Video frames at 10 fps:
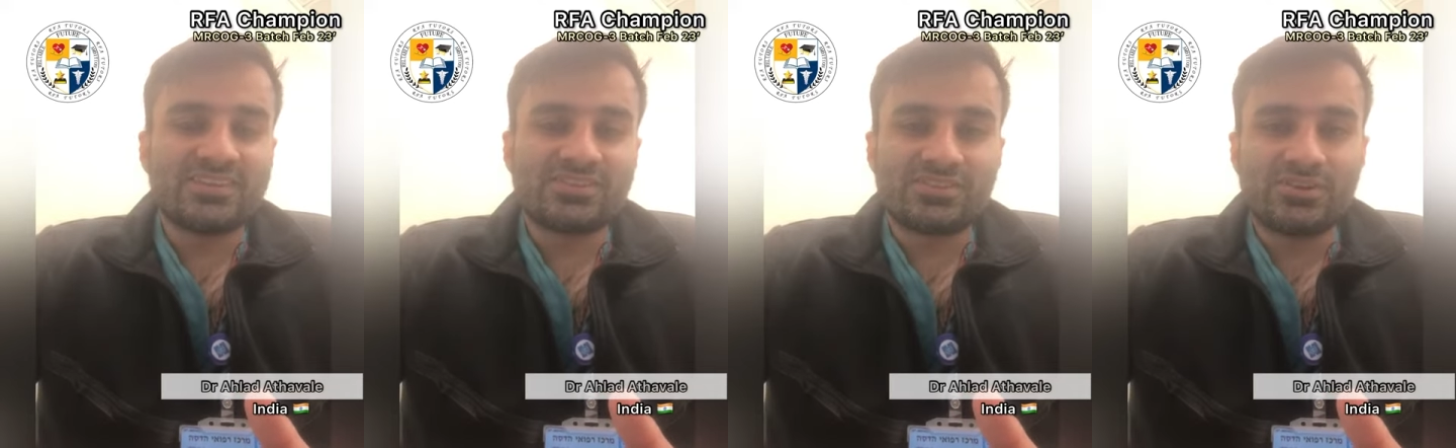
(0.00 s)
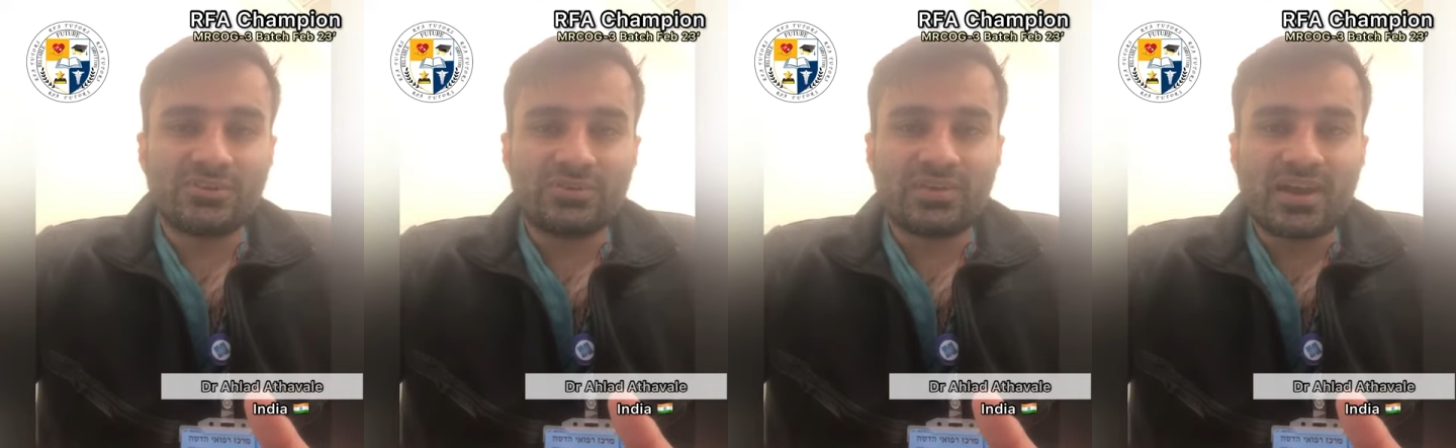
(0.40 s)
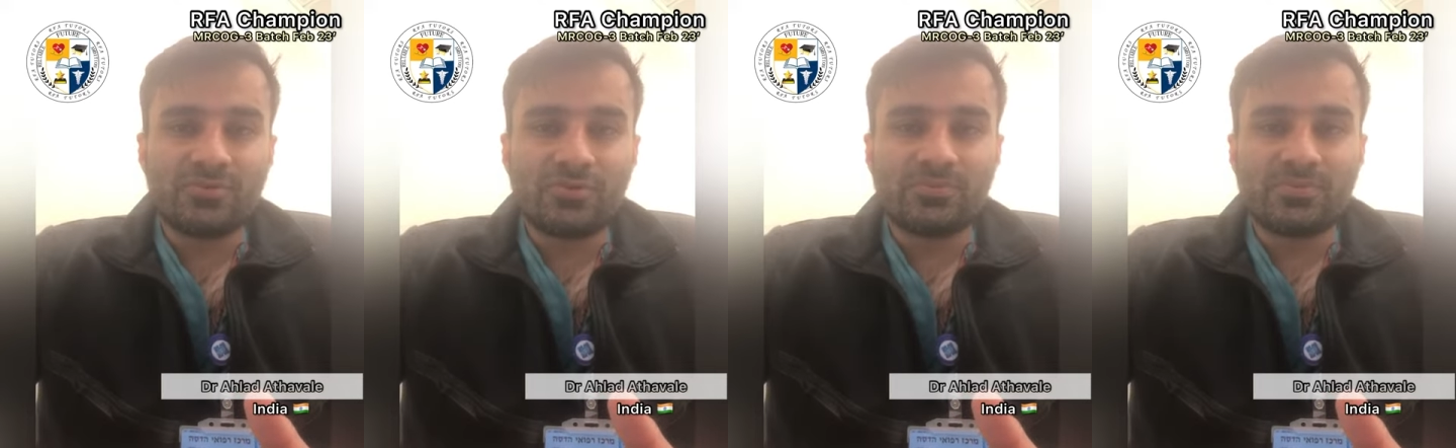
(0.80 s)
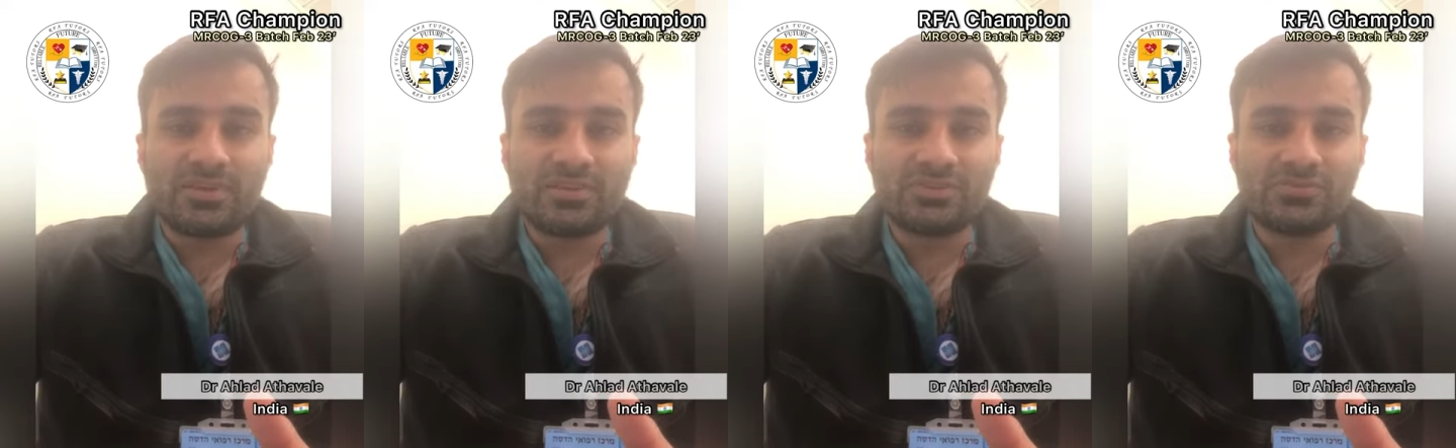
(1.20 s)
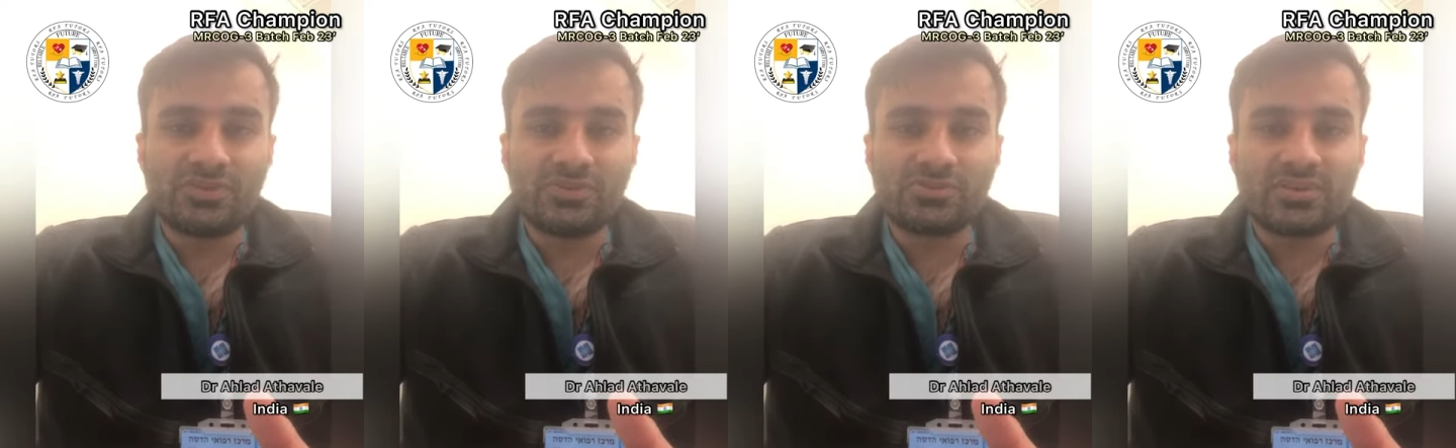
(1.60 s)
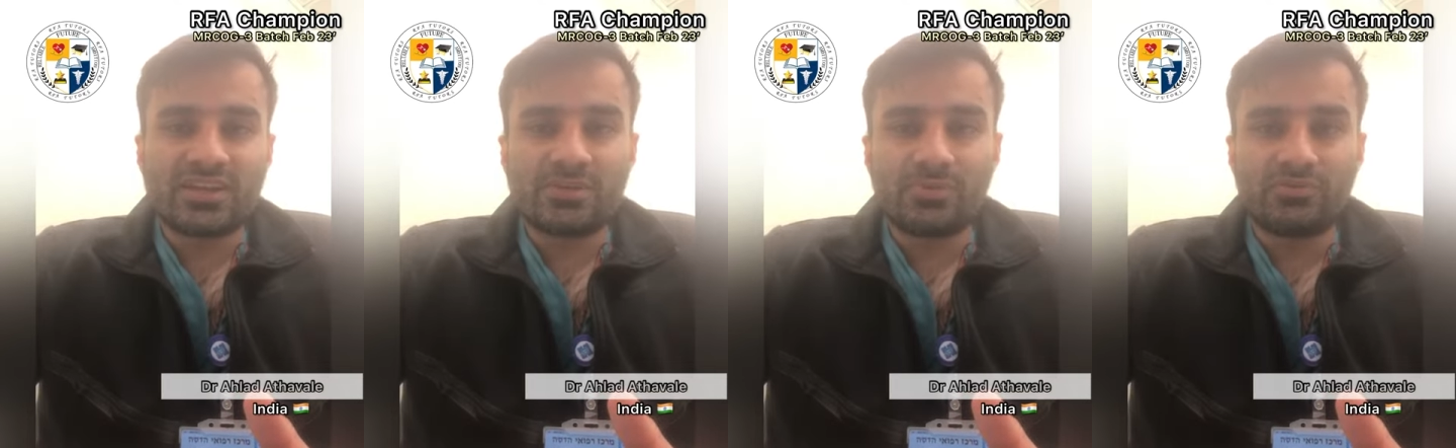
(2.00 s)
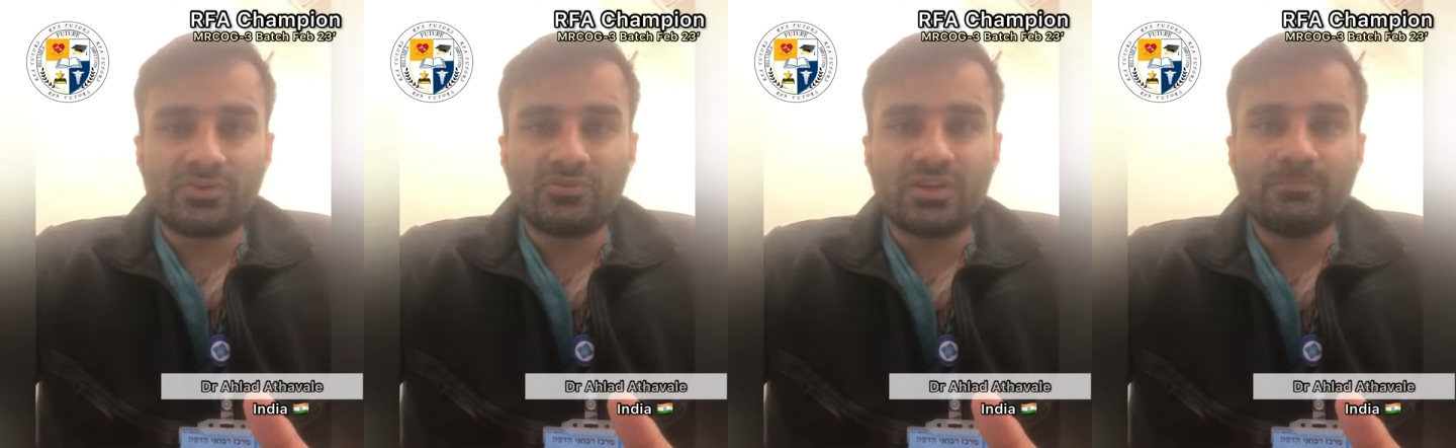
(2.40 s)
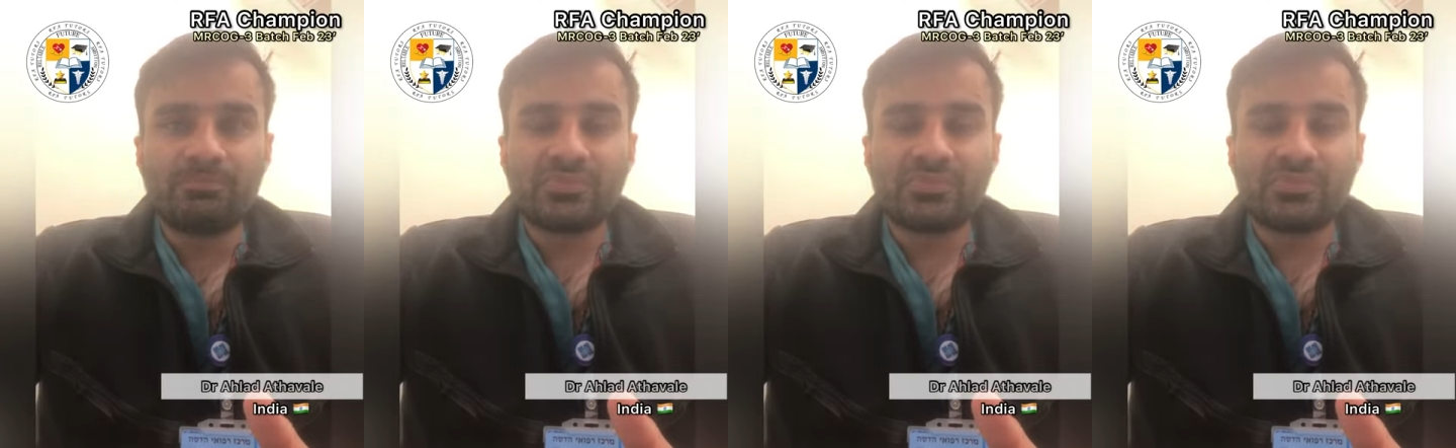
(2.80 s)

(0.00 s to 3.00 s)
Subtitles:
So I hope this video is gonna help everyone,